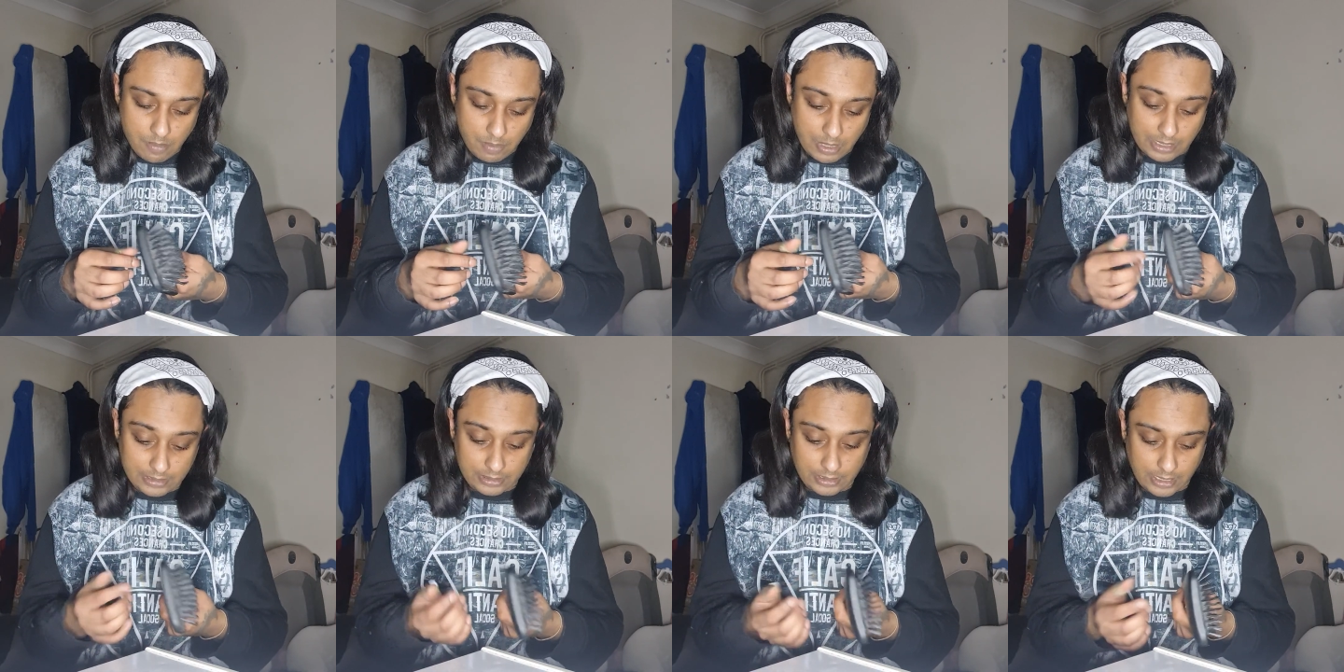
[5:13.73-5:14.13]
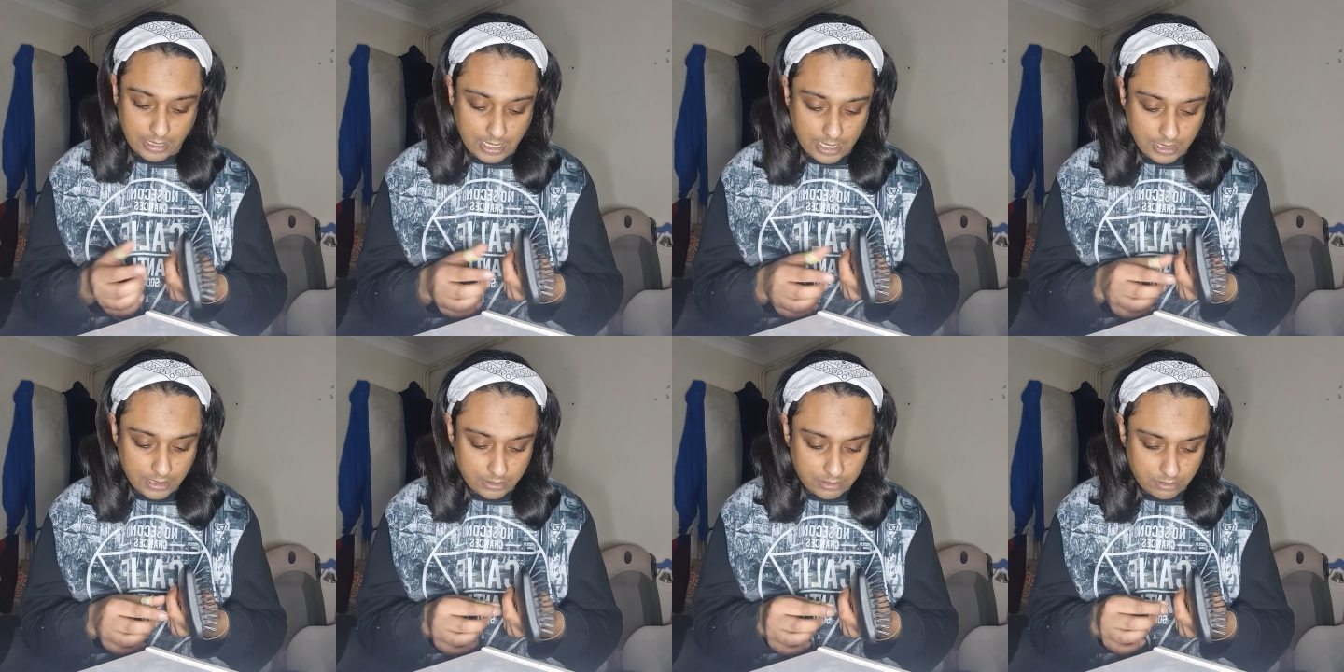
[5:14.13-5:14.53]
but as a
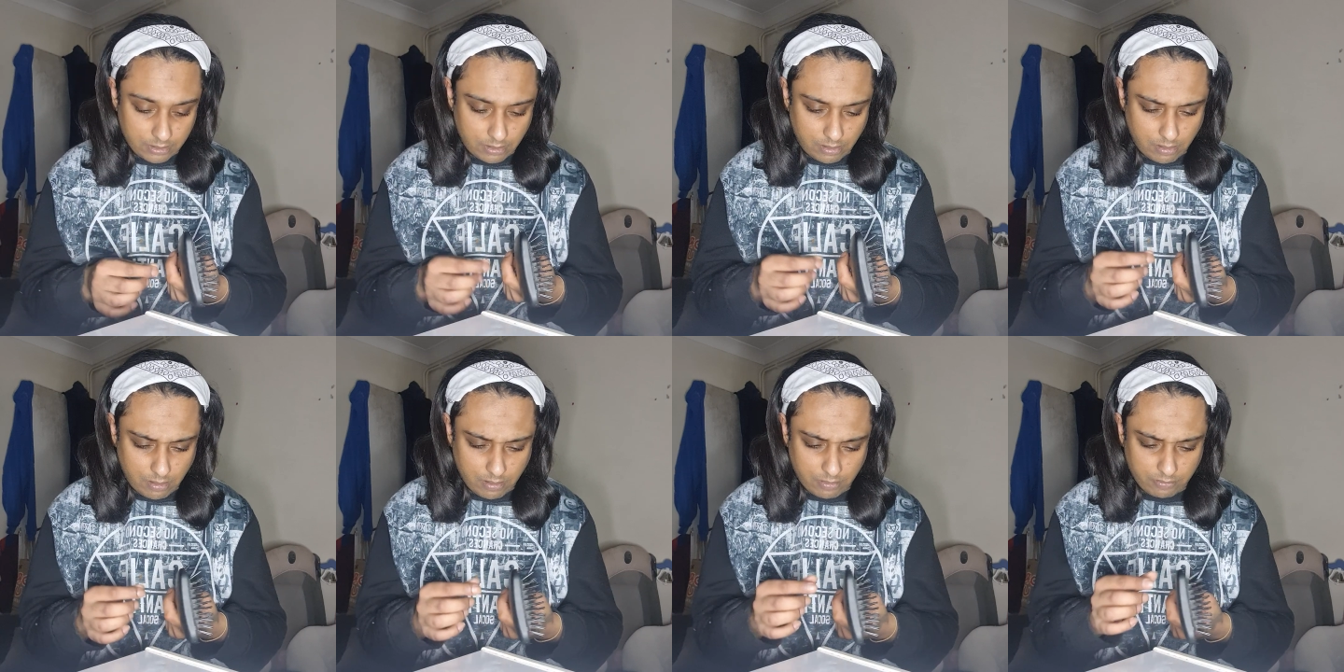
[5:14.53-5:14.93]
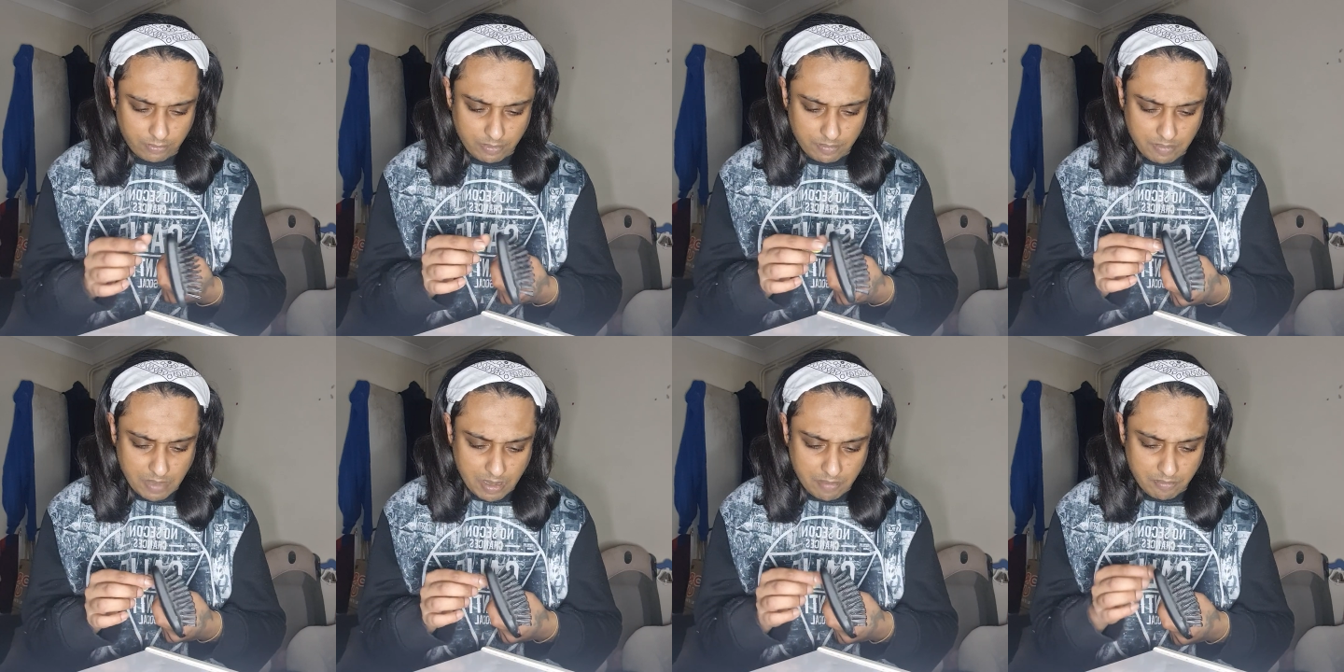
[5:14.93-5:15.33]
kid, I
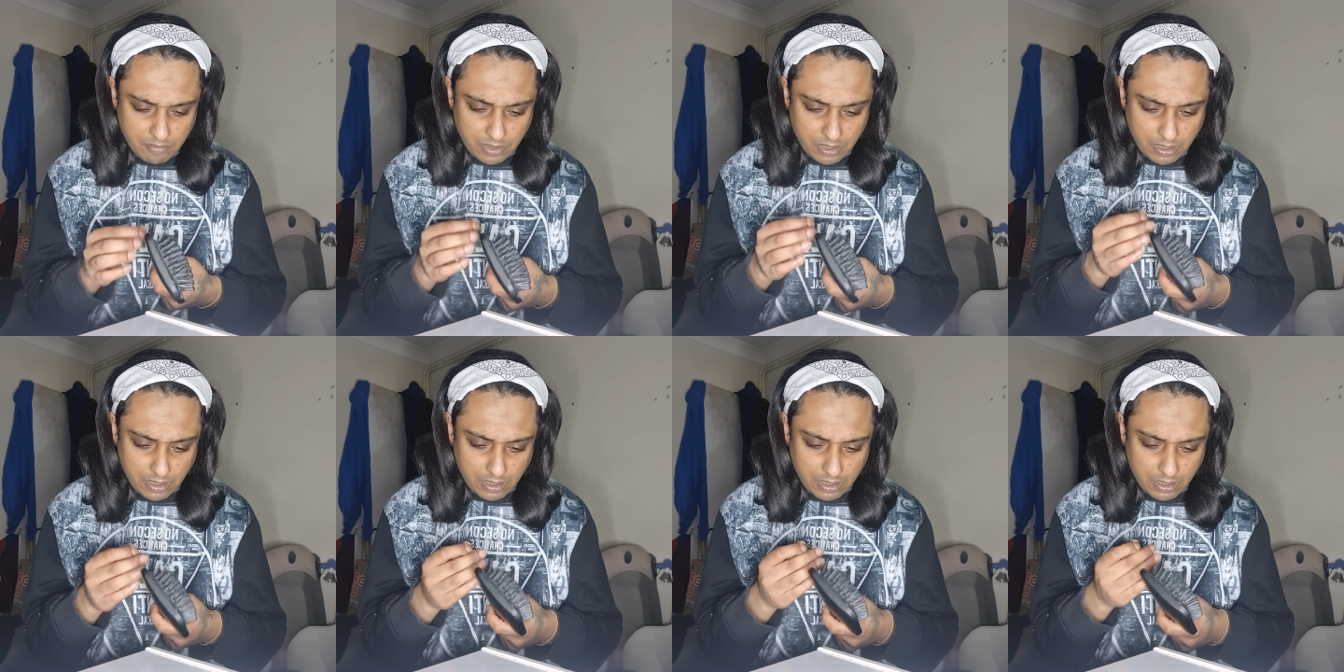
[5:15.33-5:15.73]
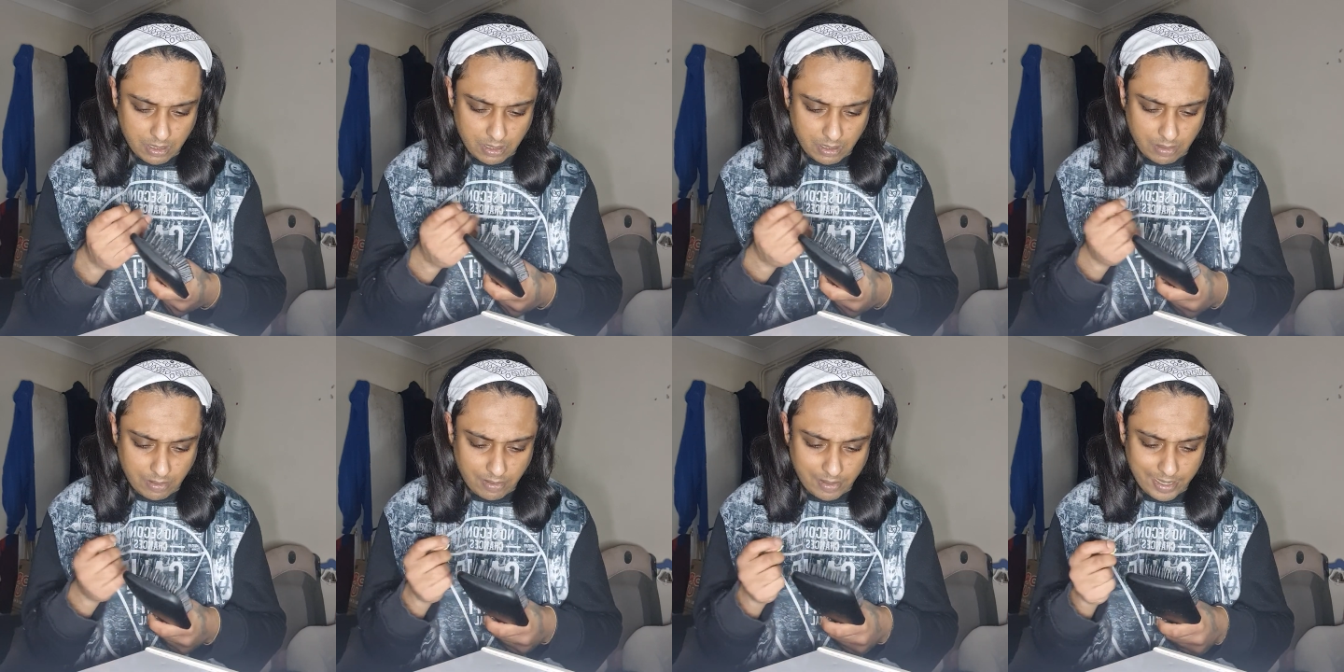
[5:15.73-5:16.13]
remember
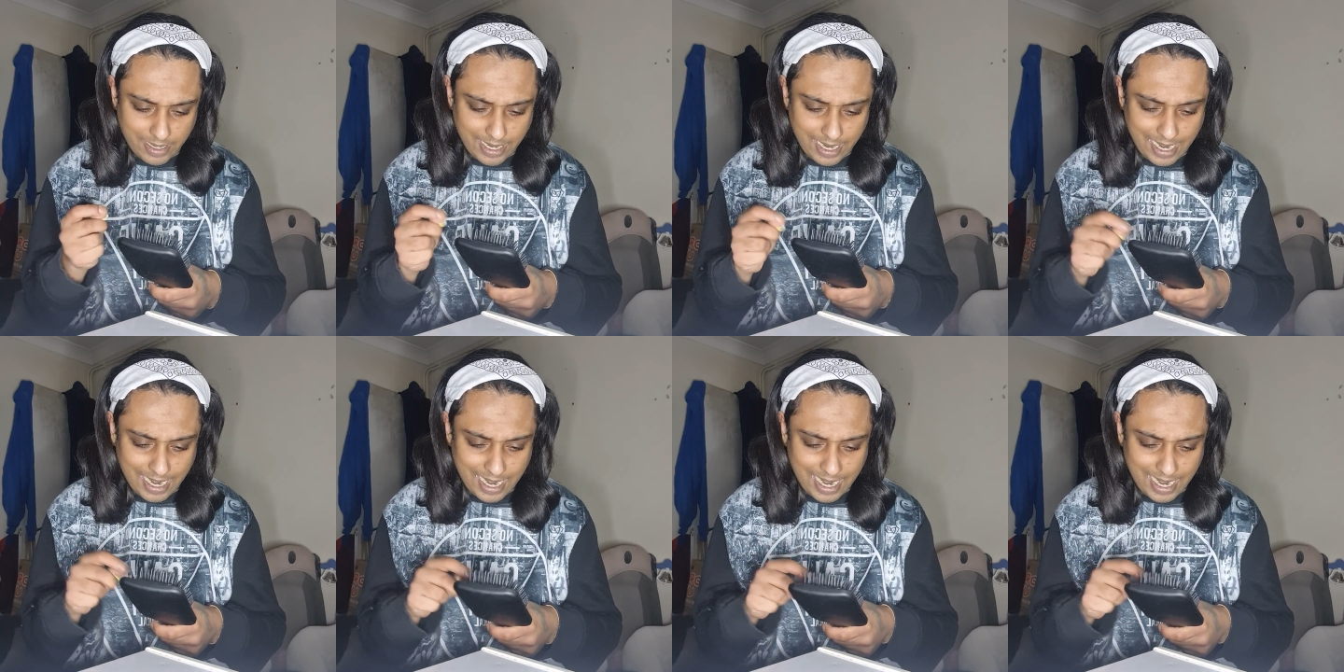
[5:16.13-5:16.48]
I